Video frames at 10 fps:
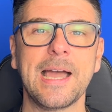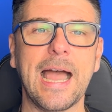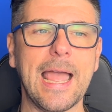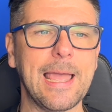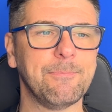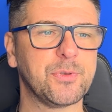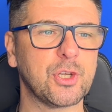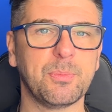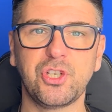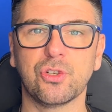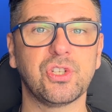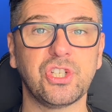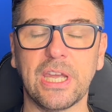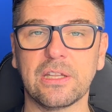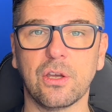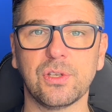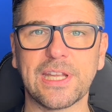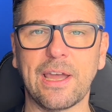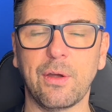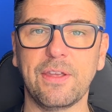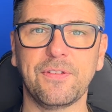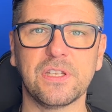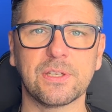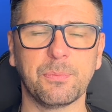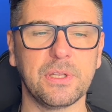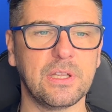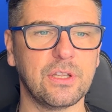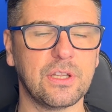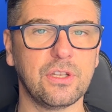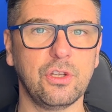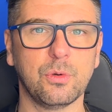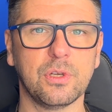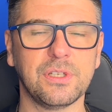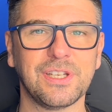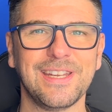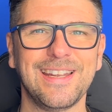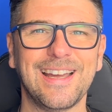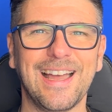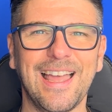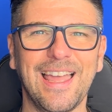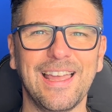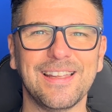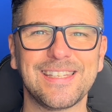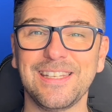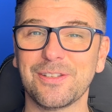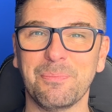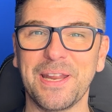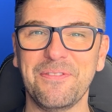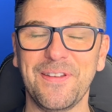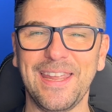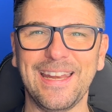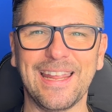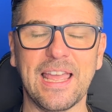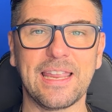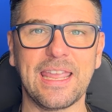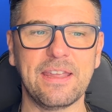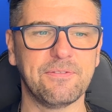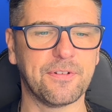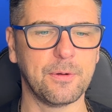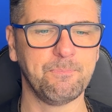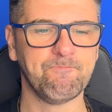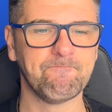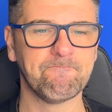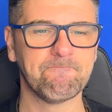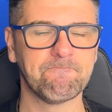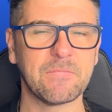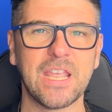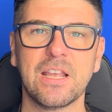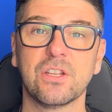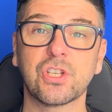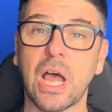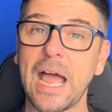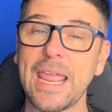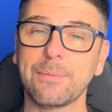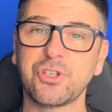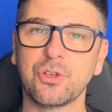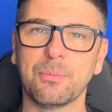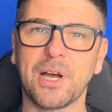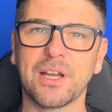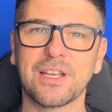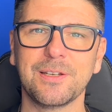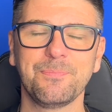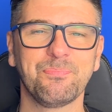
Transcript: Um, so be sure to check those out if it's something that, that you would uh, see some benefit in and gain from. So I am Stuart Barker.